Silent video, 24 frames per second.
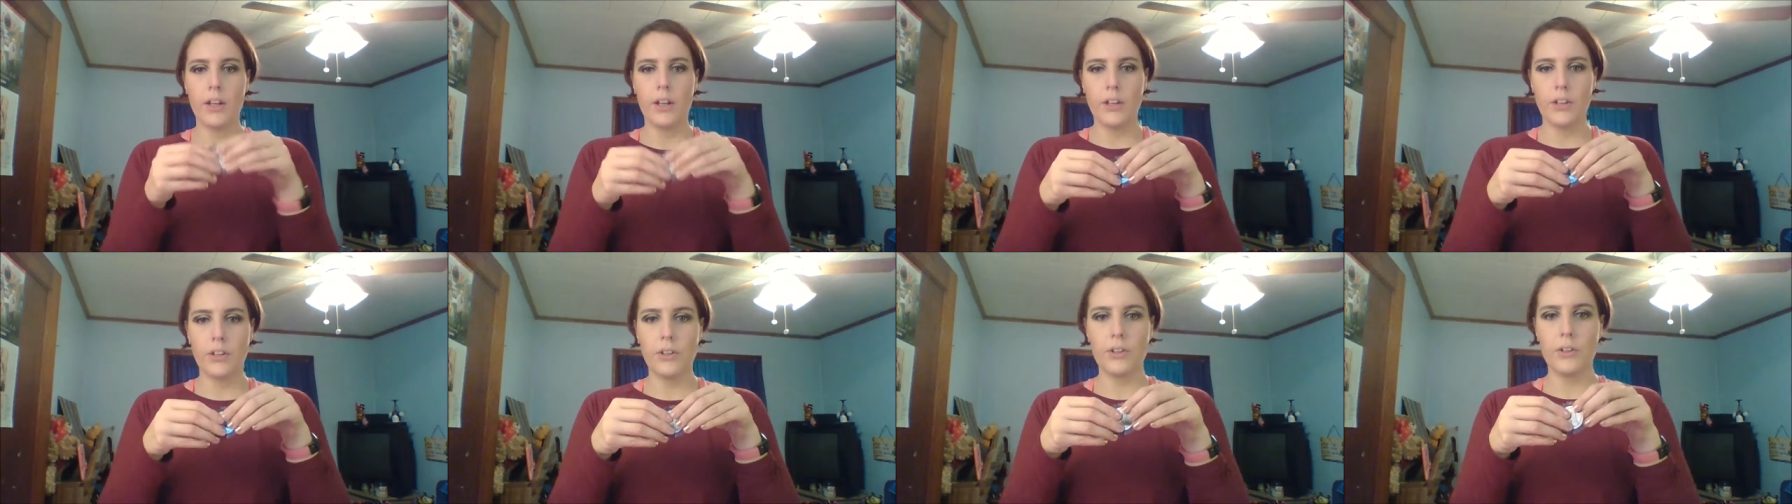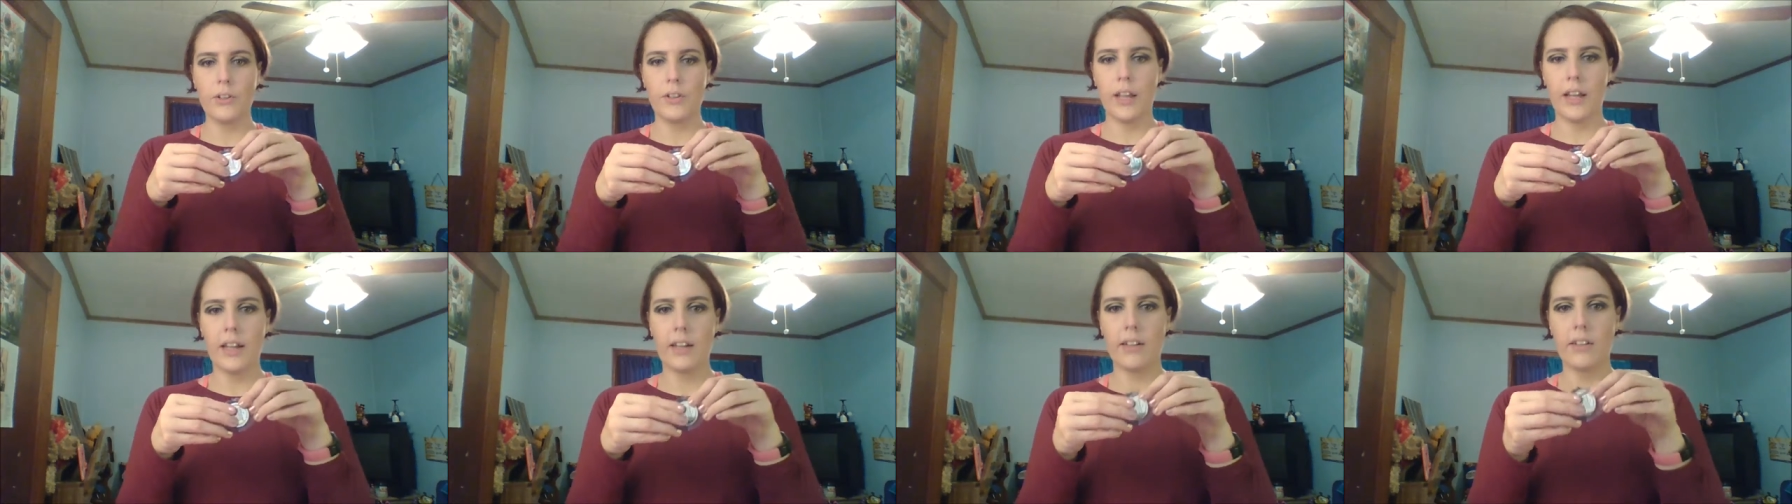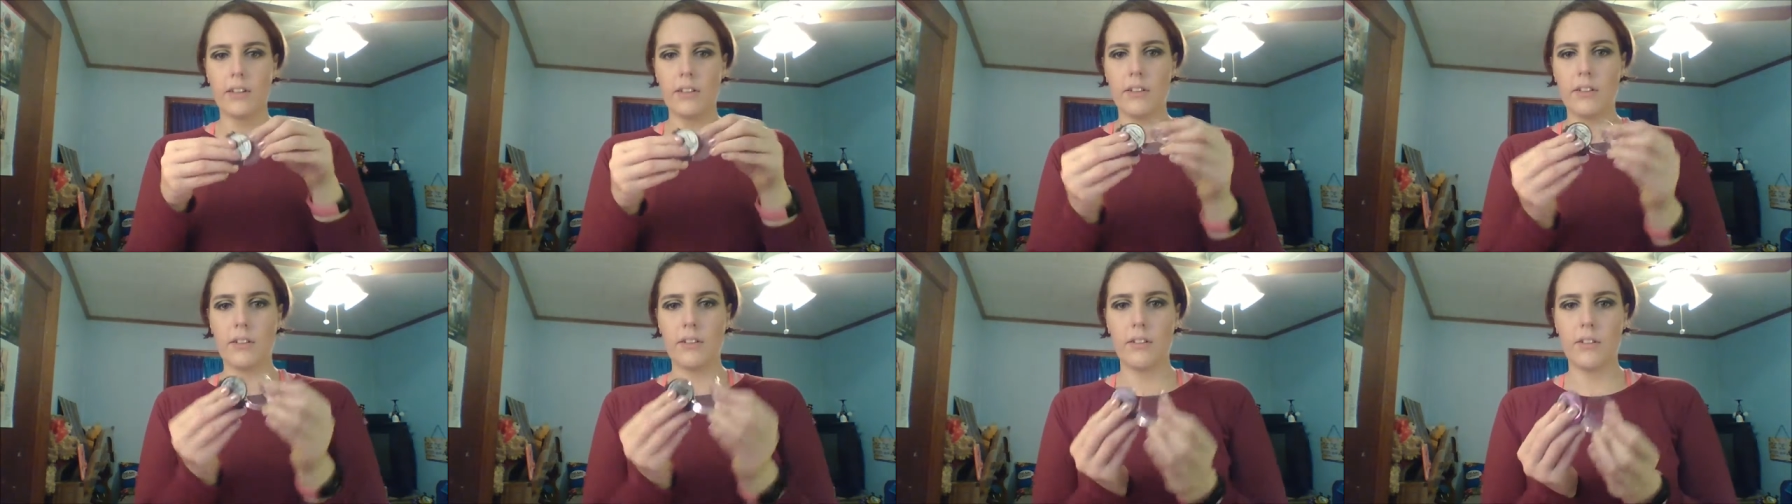You like
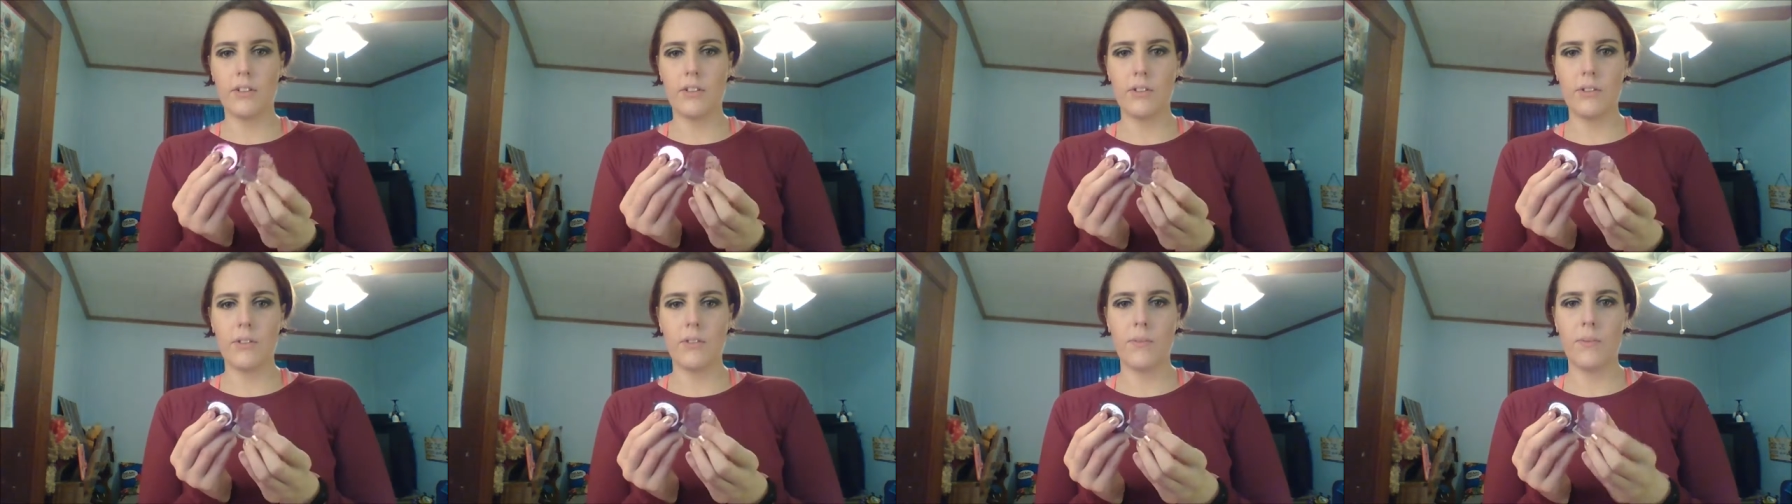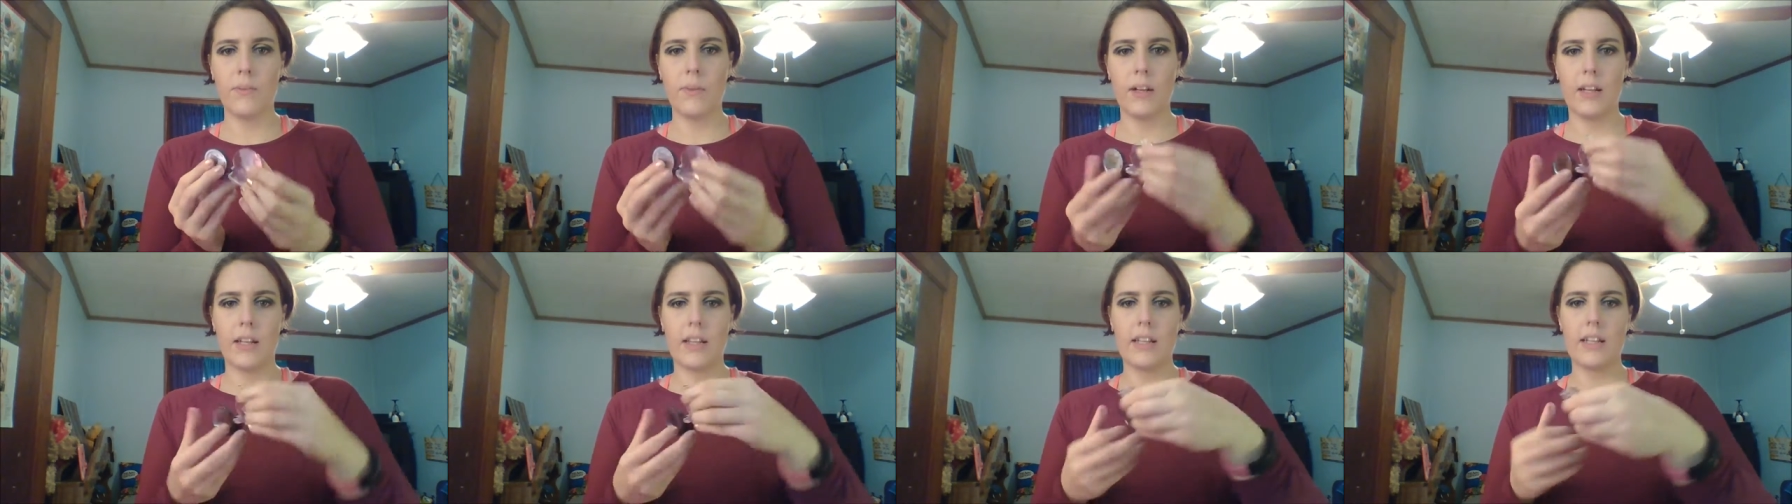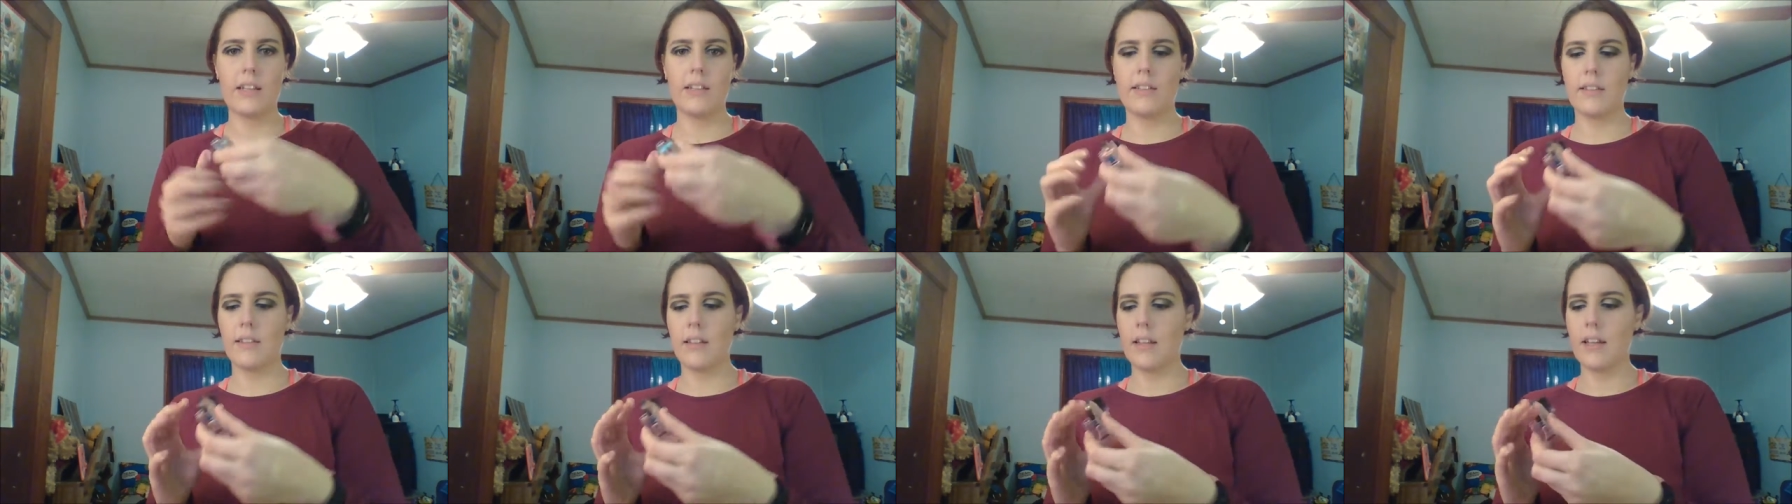do one of
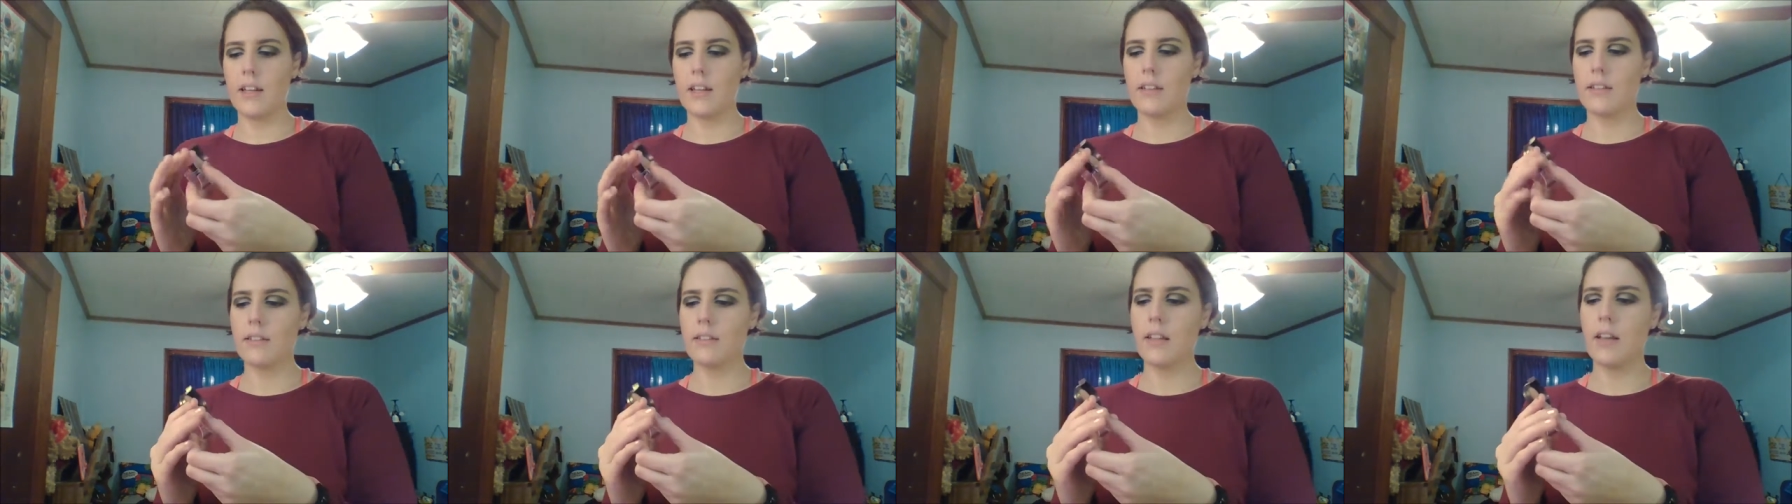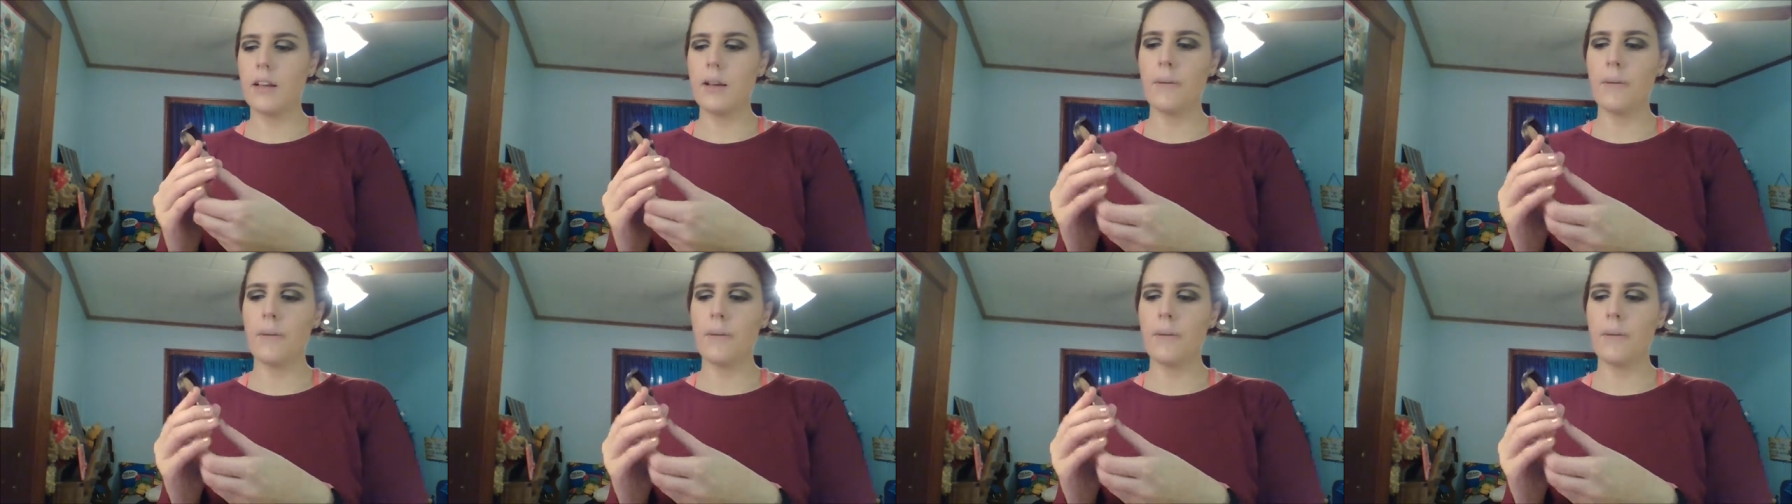these things,